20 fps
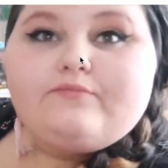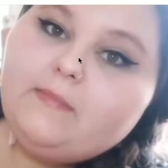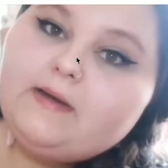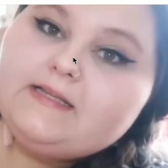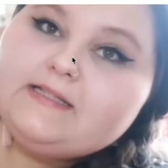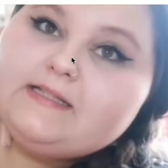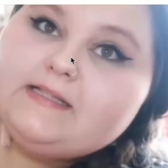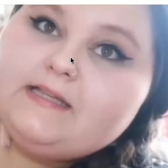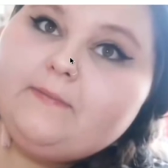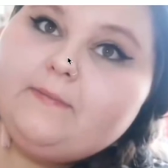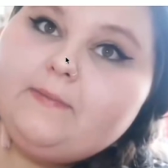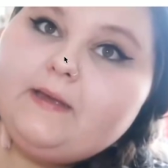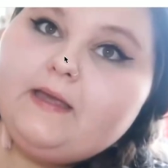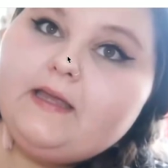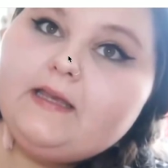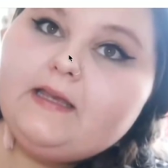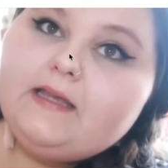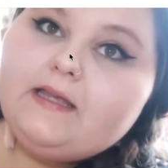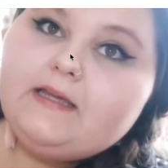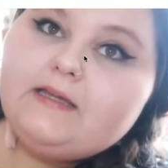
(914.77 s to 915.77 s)
My
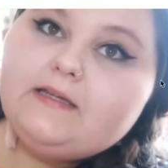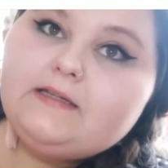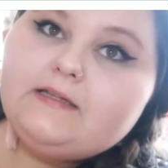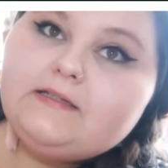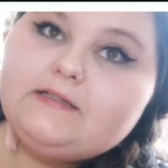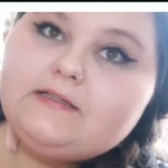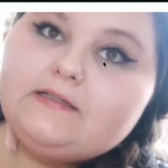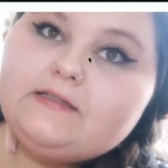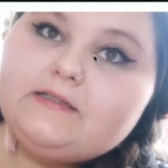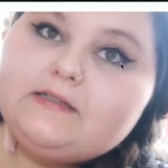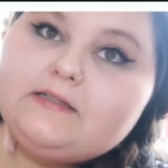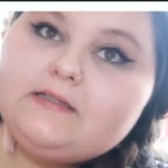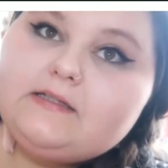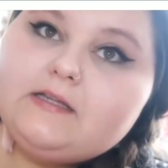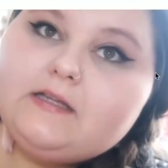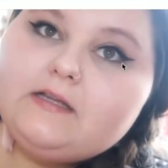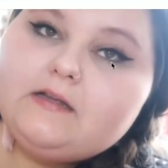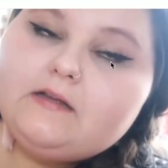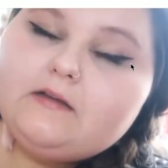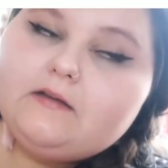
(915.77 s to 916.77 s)
sleeping is
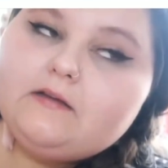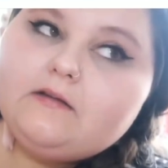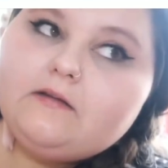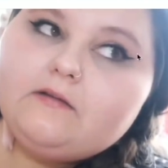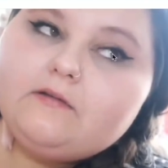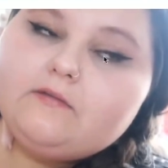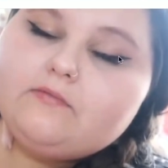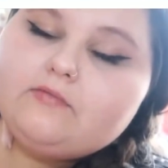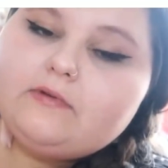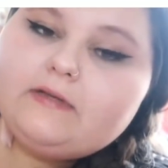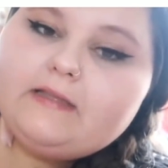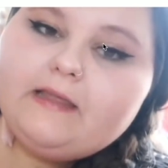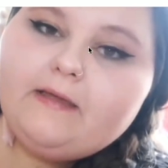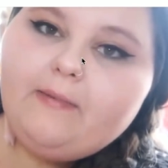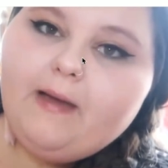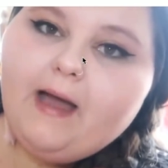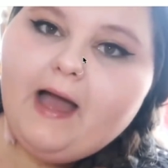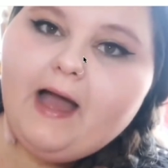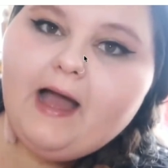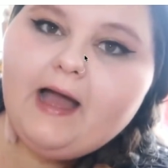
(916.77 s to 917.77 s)
really
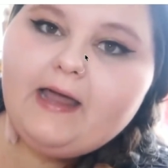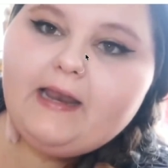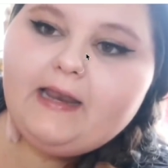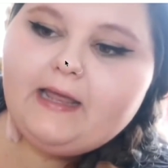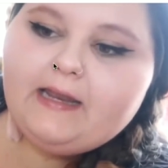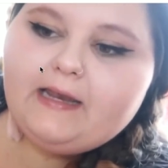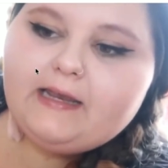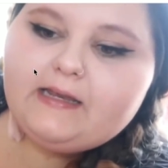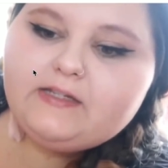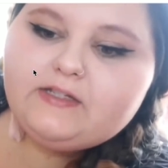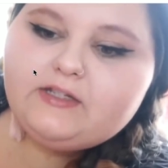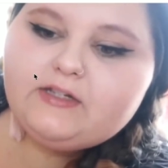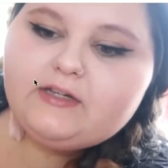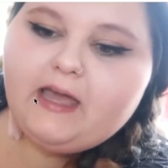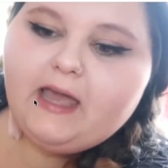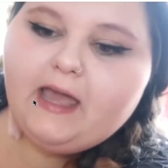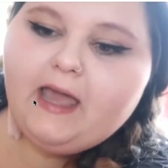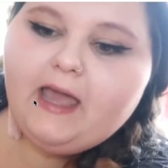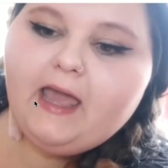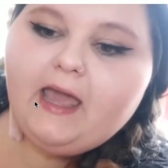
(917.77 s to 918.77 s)
bad, and I
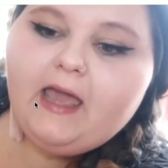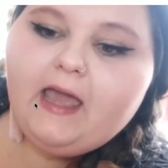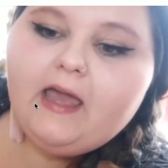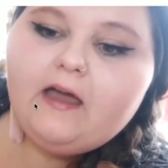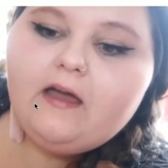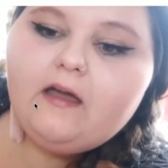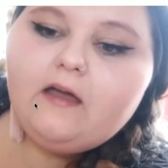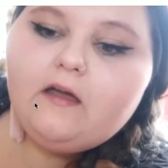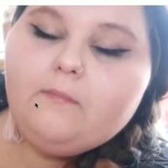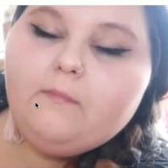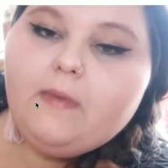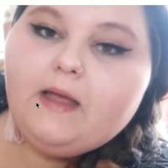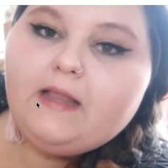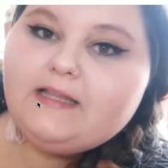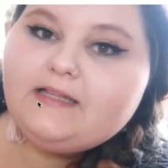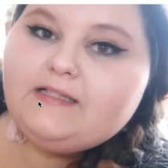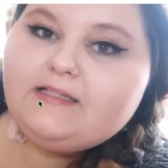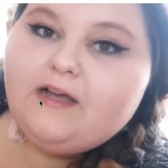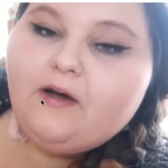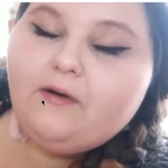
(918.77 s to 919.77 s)
took a
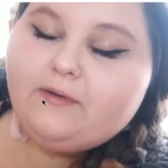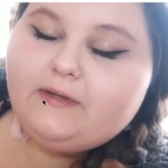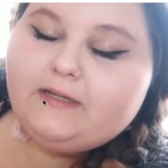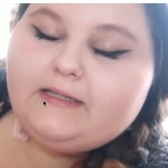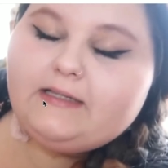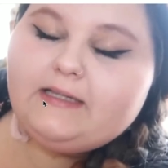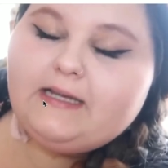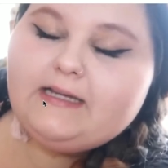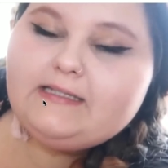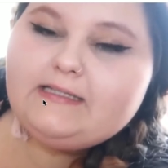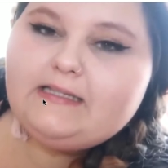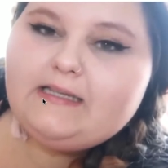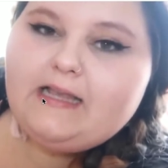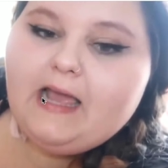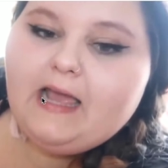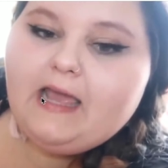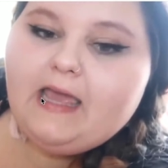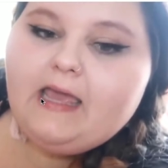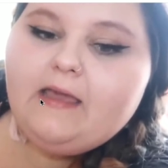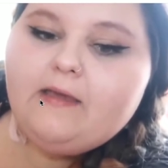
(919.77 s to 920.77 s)
melatonin last
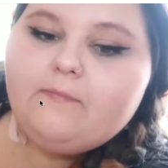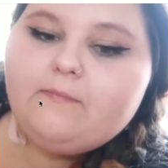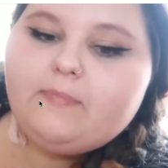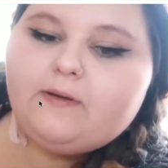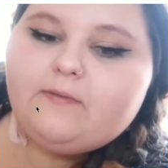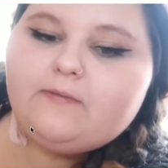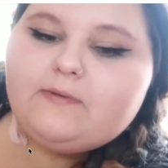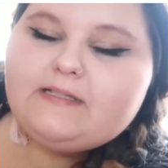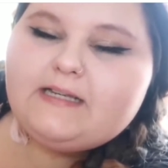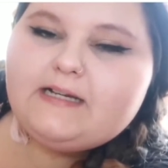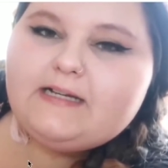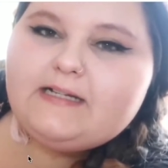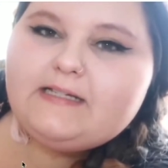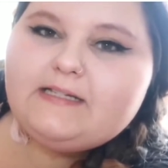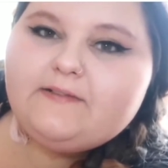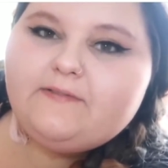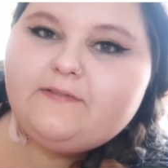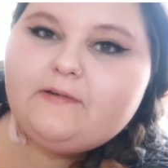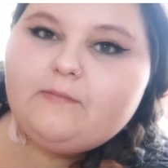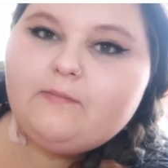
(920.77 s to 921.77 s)
night, but it was like a
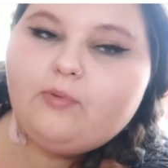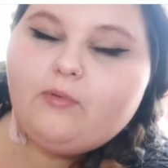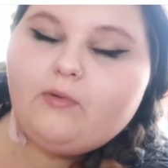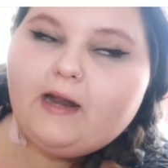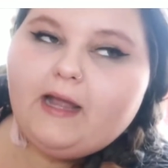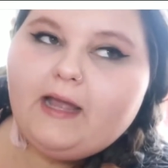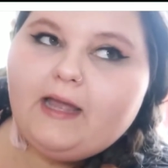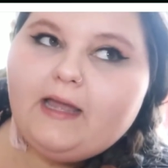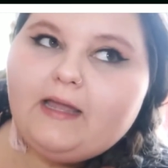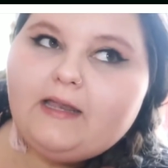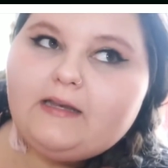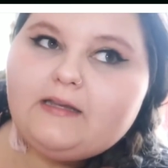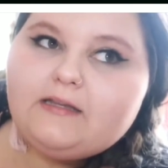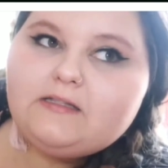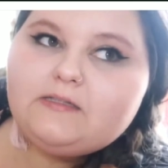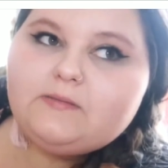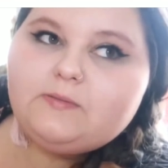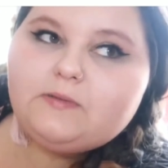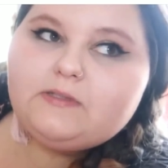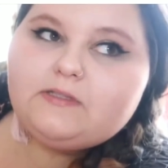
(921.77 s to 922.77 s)
different brand.
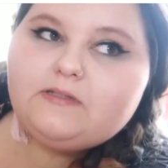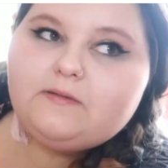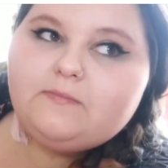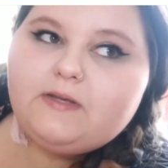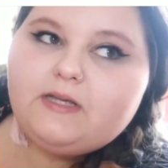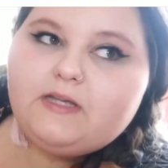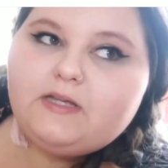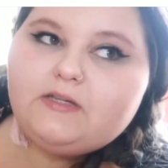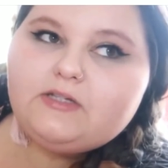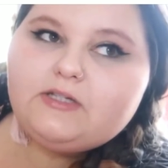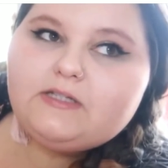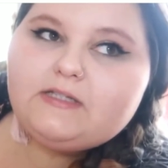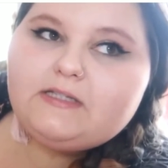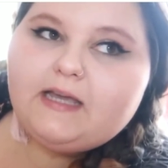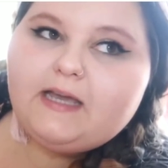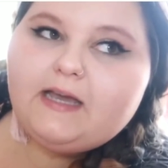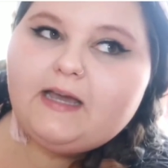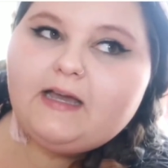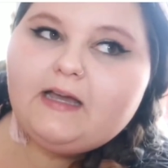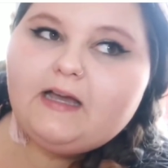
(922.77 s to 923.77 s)
It's supposed to be just
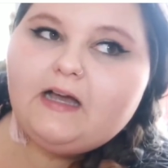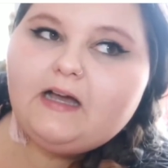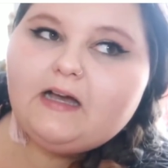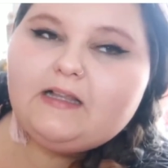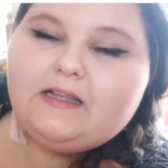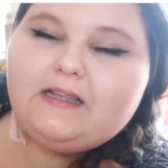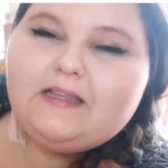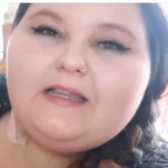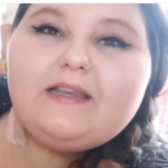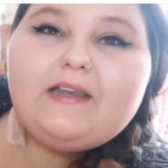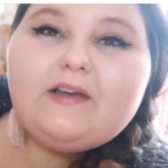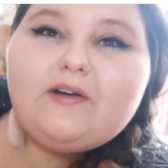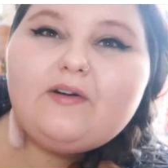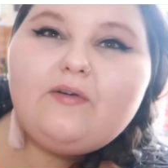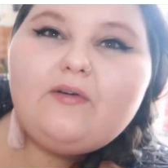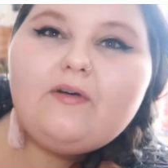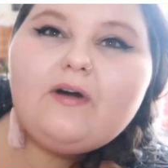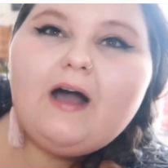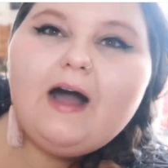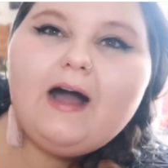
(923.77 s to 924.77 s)
like a
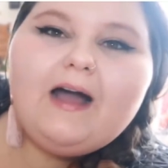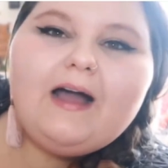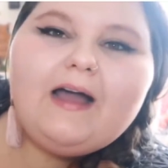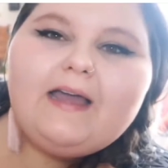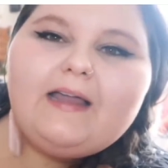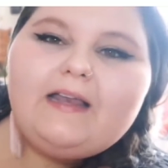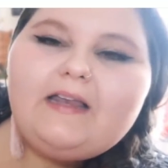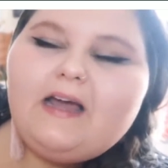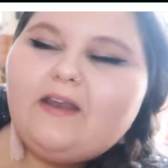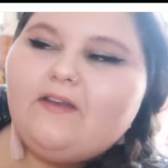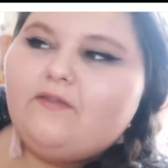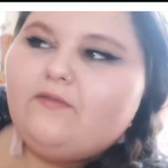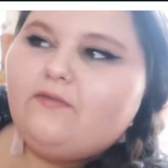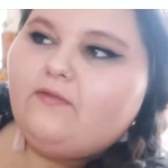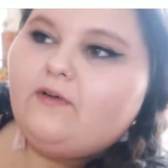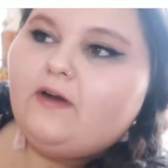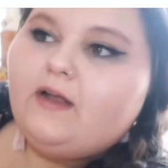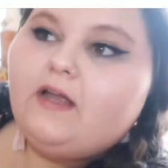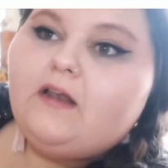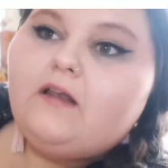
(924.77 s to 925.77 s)
clinical kind. I don't
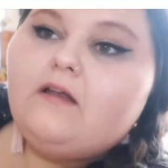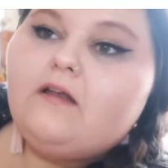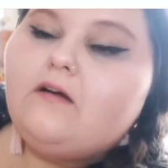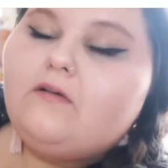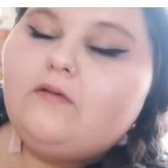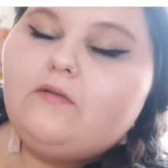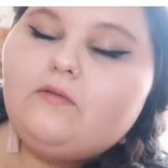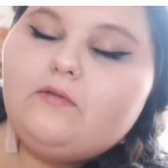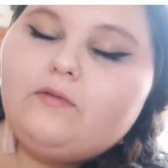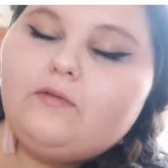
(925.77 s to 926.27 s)
freaking know.